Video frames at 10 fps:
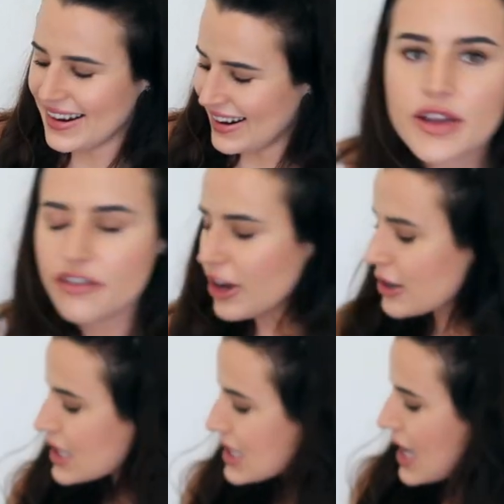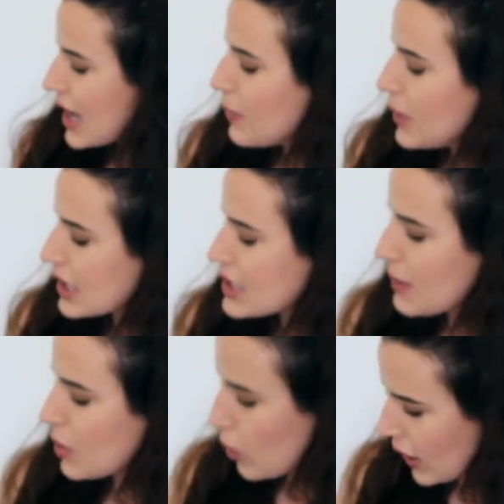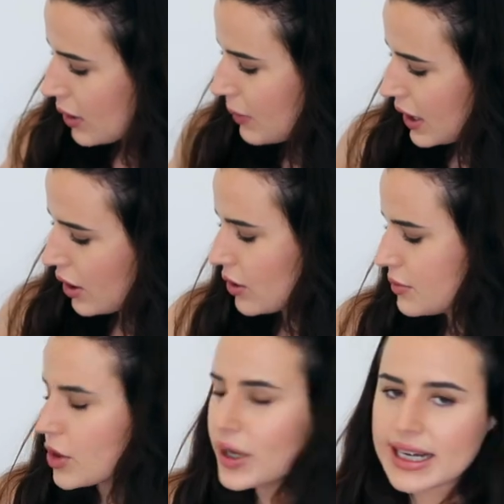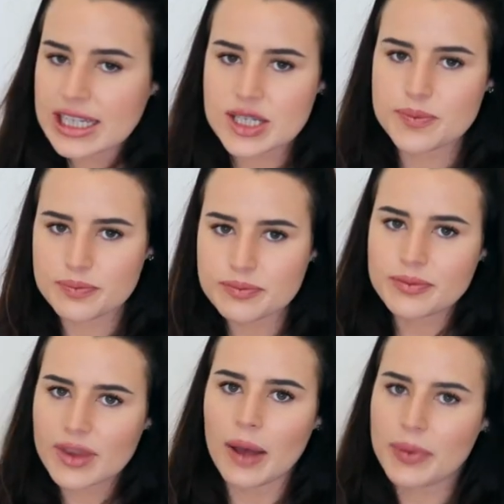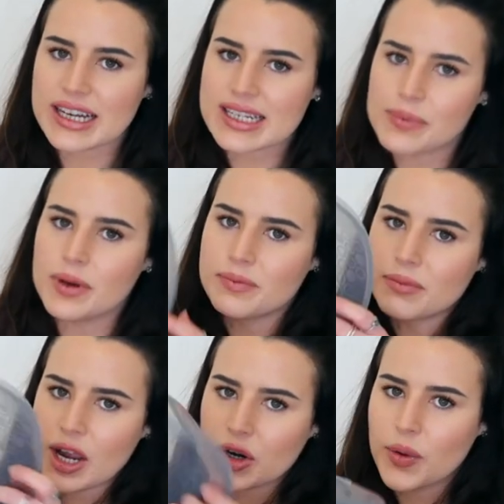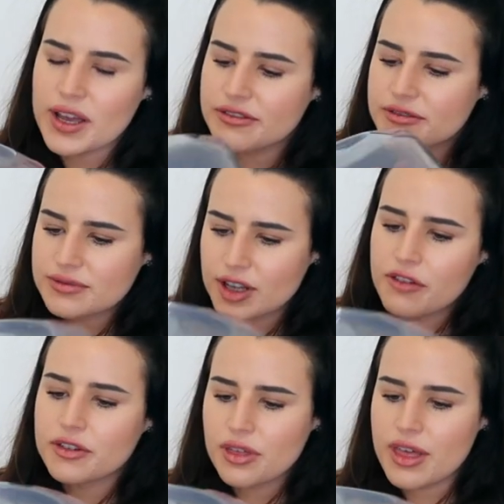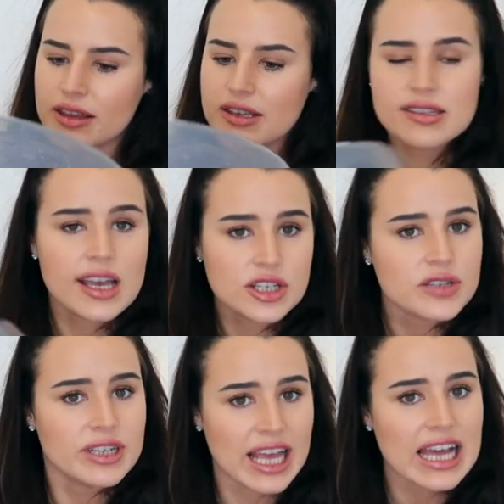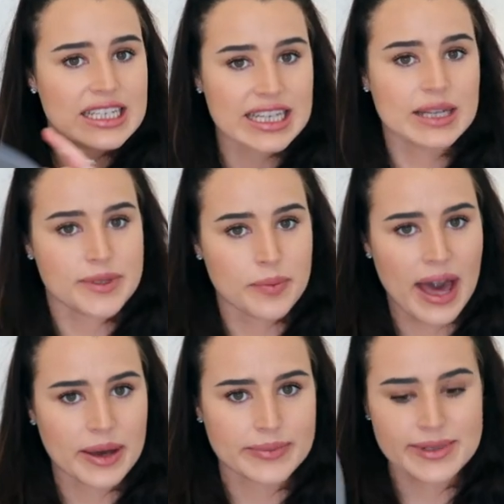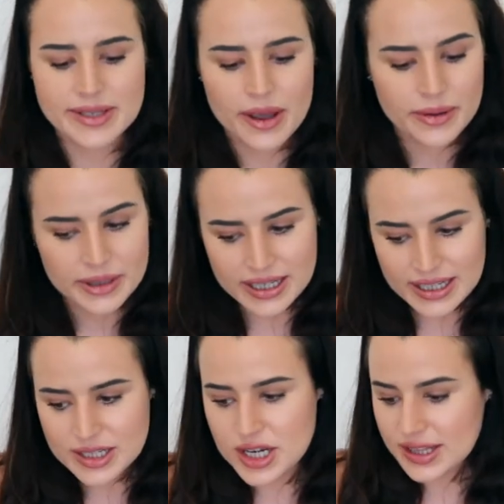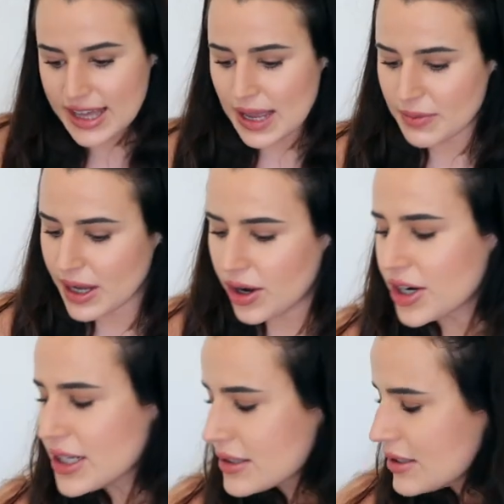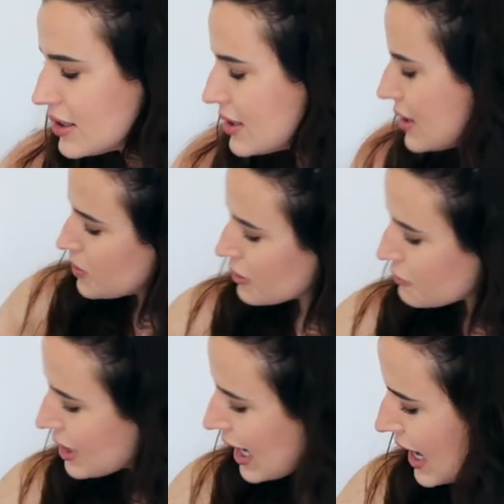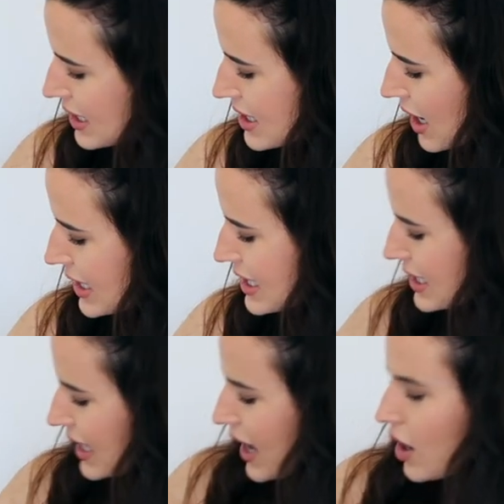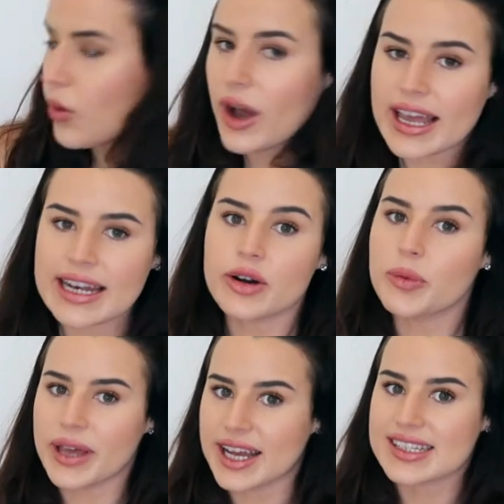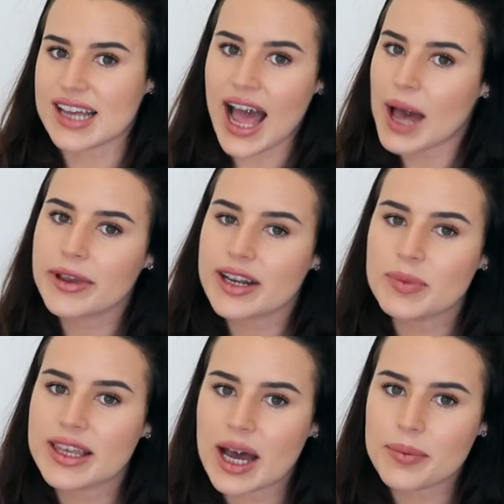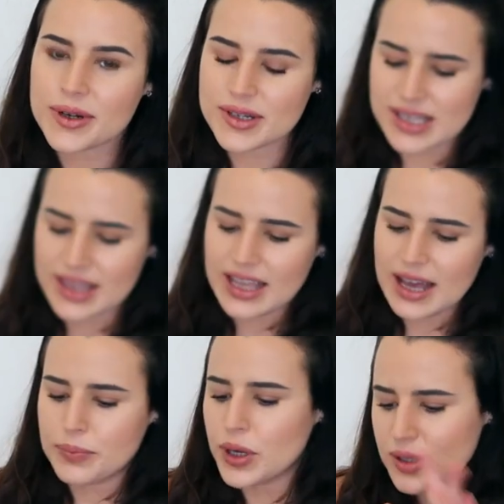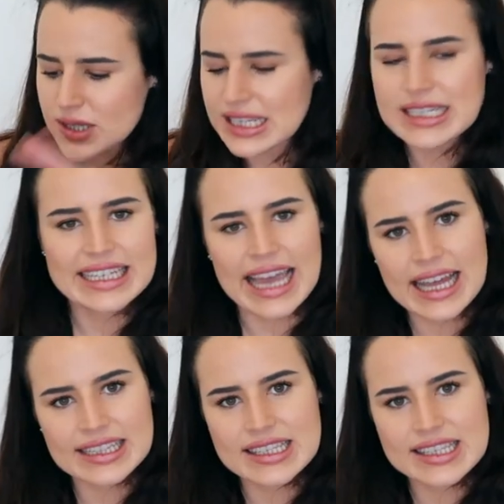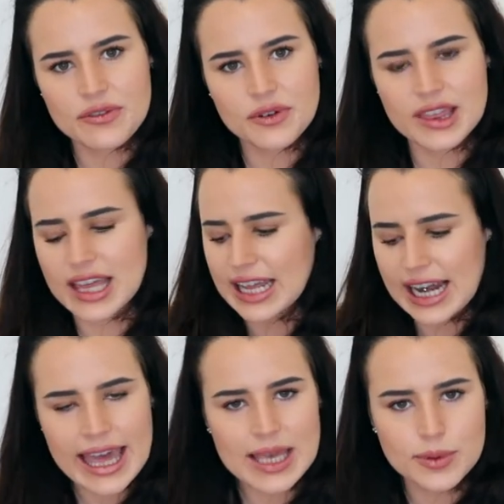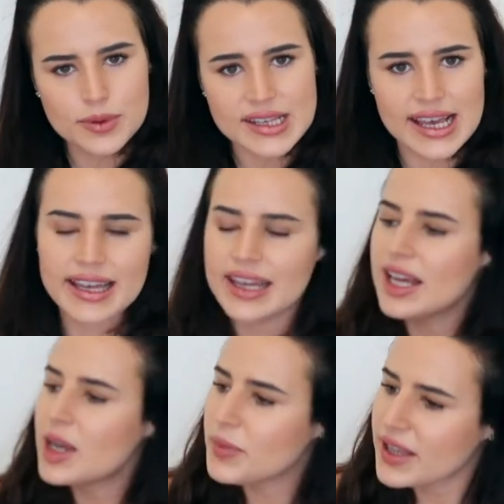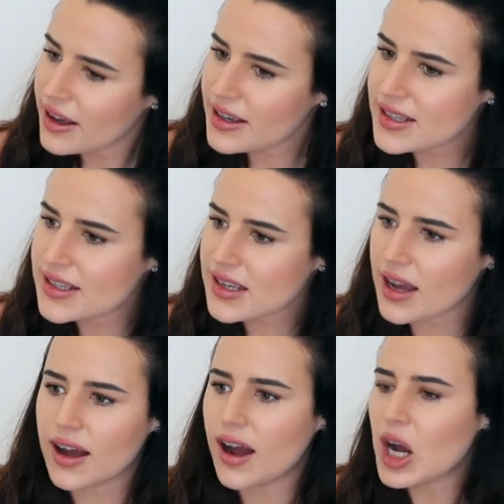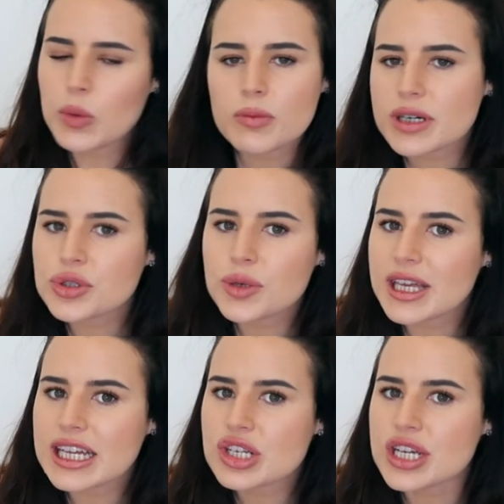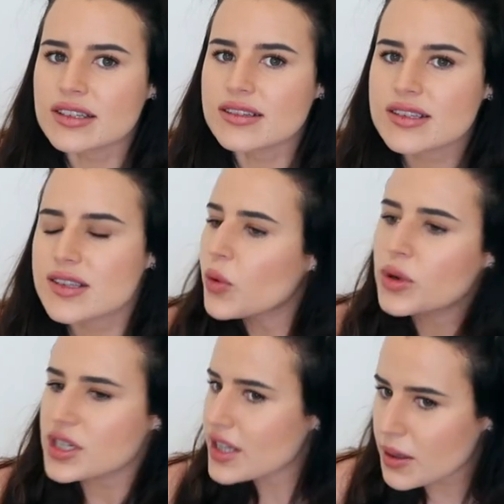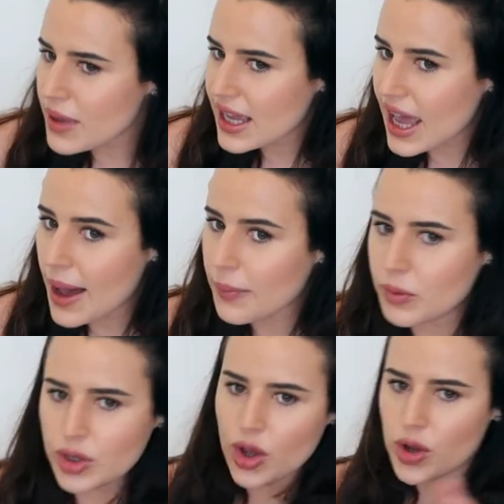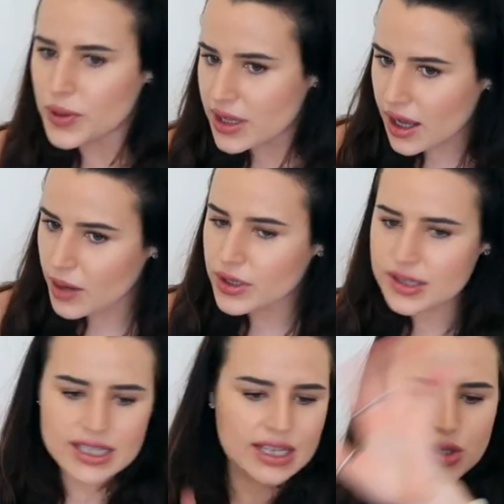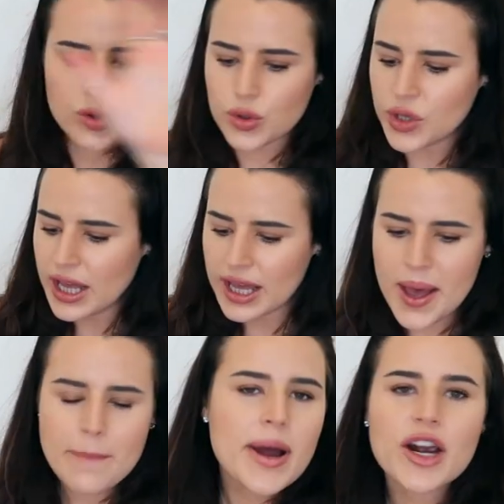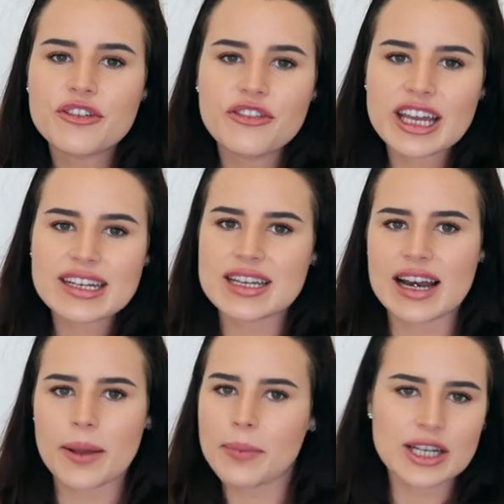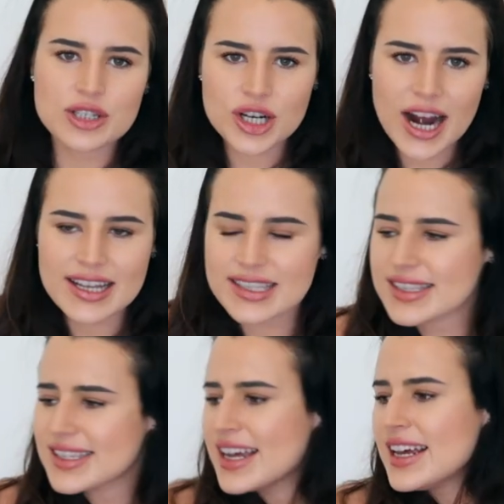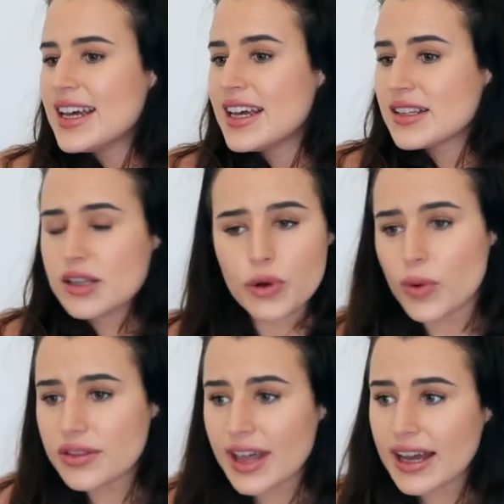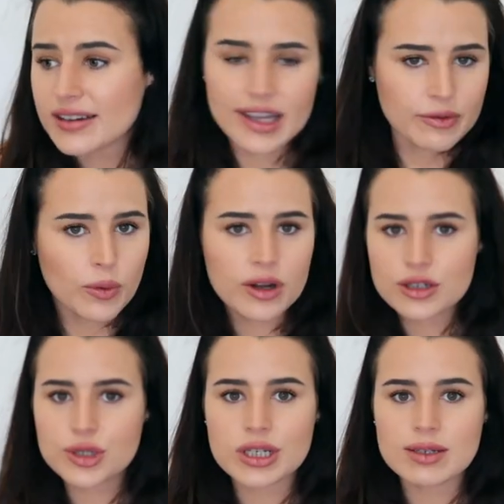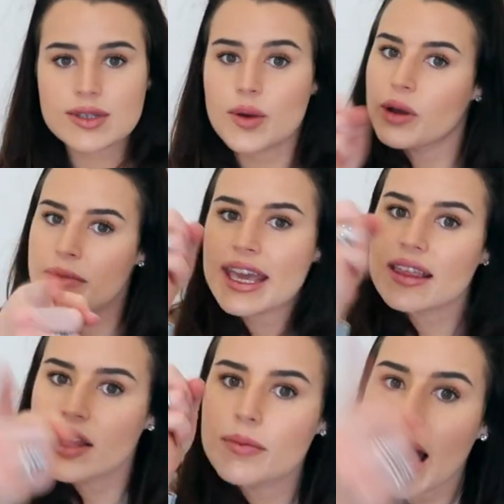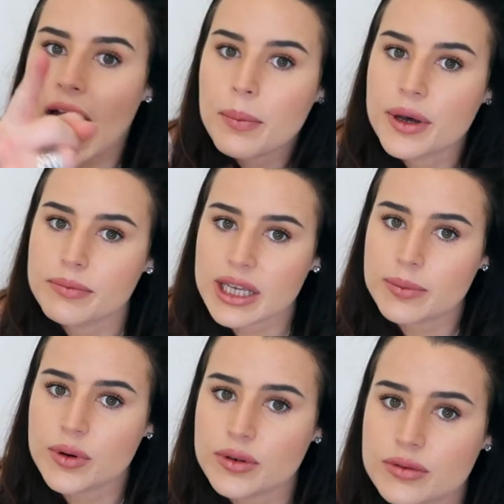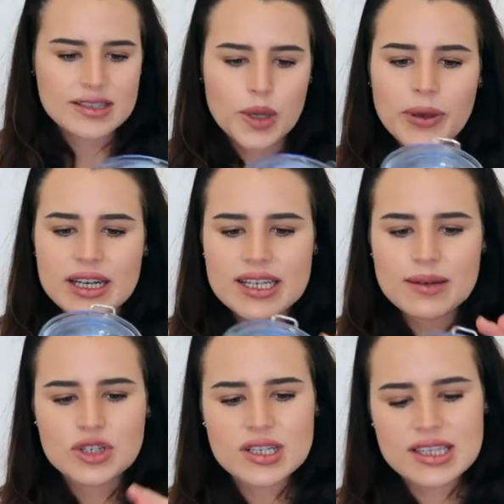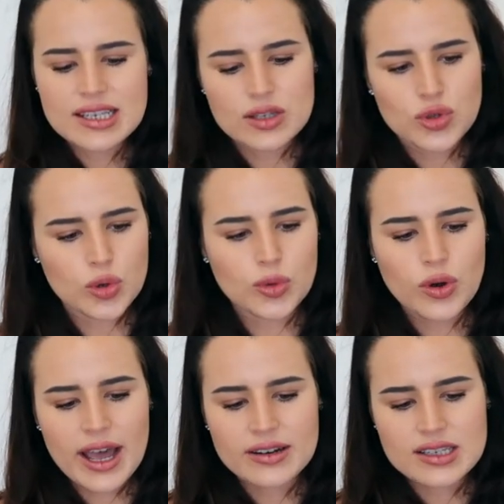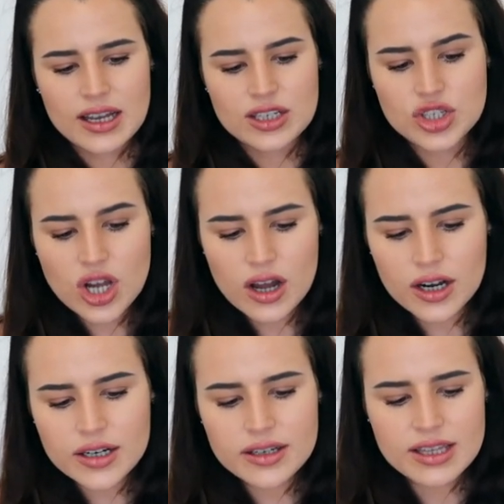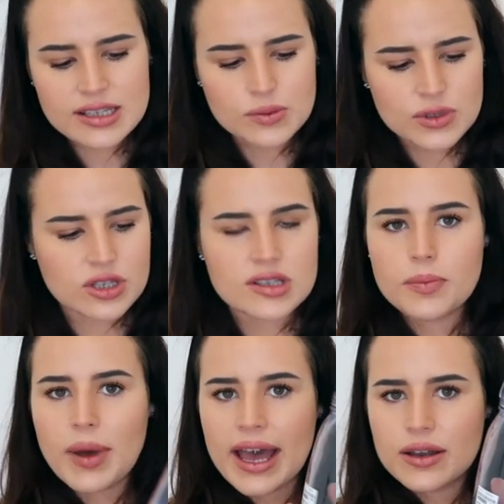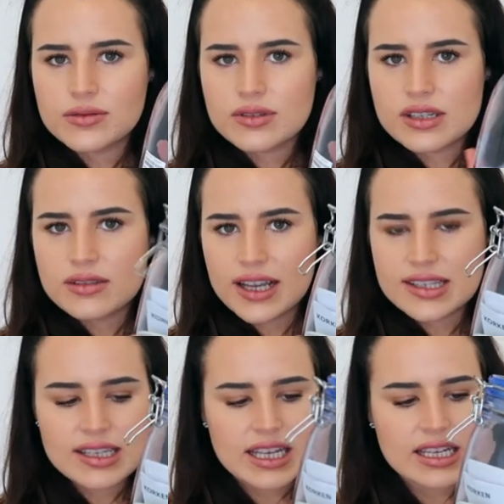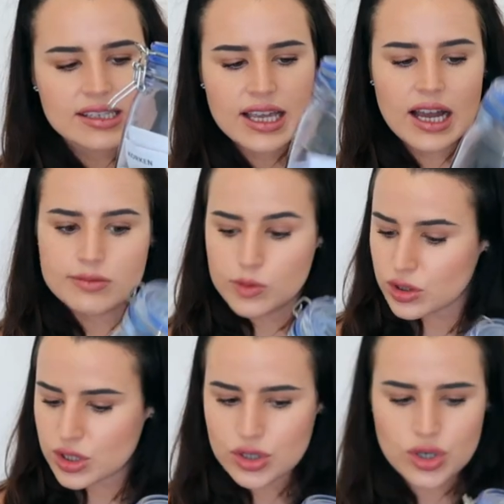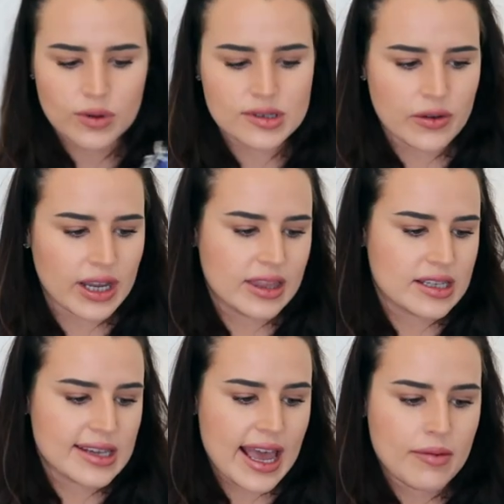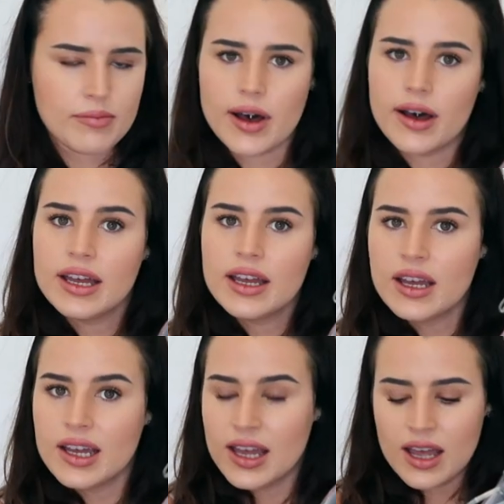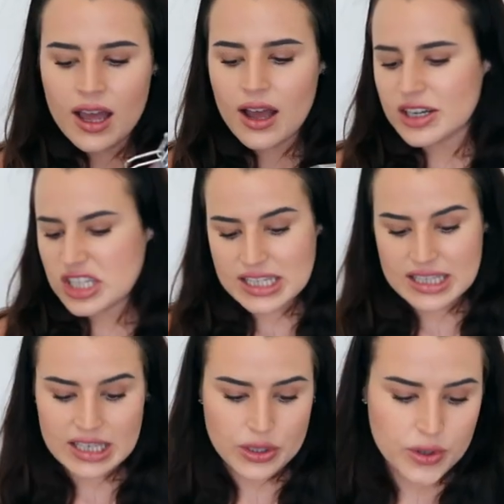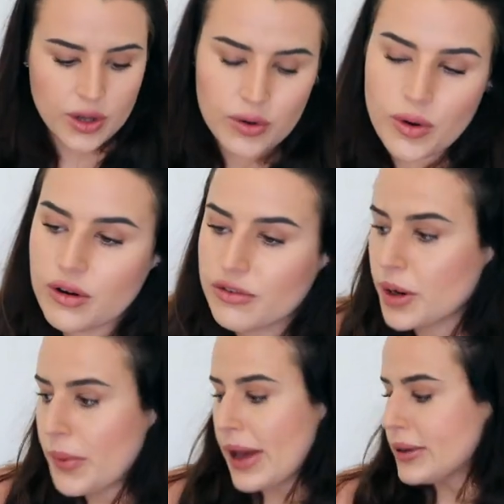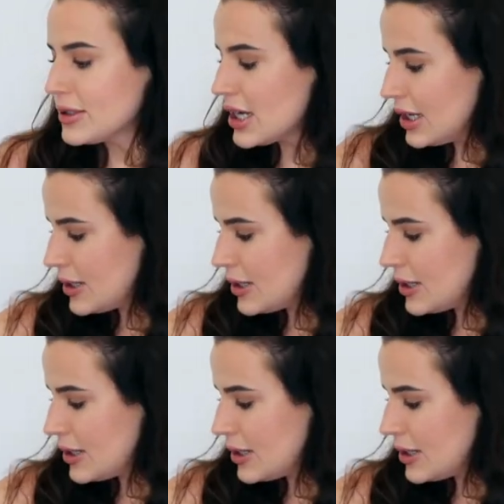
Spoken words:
So fair to say I picked up quite a bit. Oh, quickly just, I picked up a microwave cover thing. This is actually really handy and it was £1, so chuck that in my cart. But for glass, I did get quite a little bit because I am gonna be that person that puts and decants everything and labels it because I want my dream kitchen. So we're just gonna make it happen when you open the cupboards and it's all perfect and like Pinterest. So if we want that, if we want our dreams, we make them happen, people. So I picked up just this normal airtight jar. This was just £1, nice and easy. I'm not too sure what's going in this yet, but I just didn't think you could go wrong for £1.